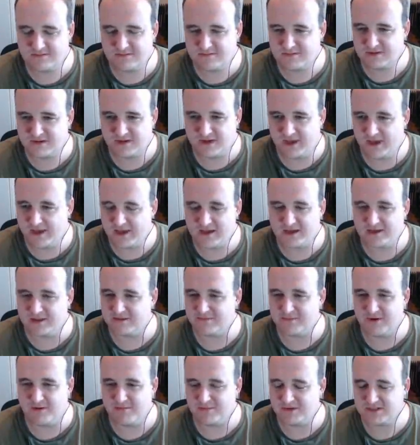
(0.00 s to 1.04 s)
kick at the
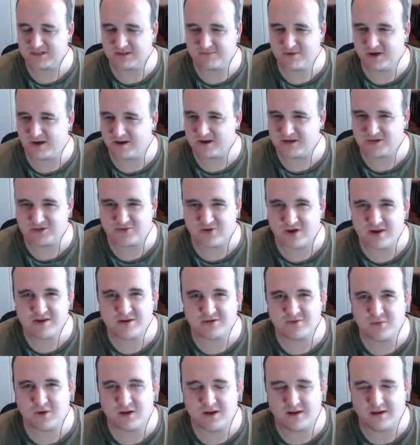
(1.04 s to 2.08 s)
moment, some kind of
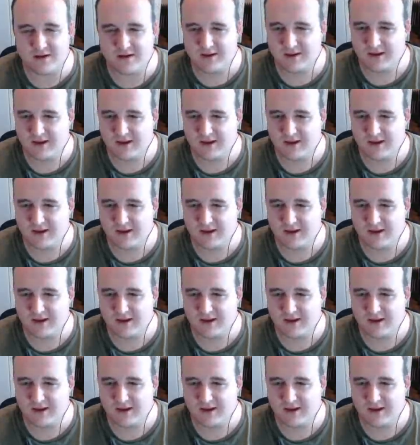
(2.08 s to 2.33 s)
trend where,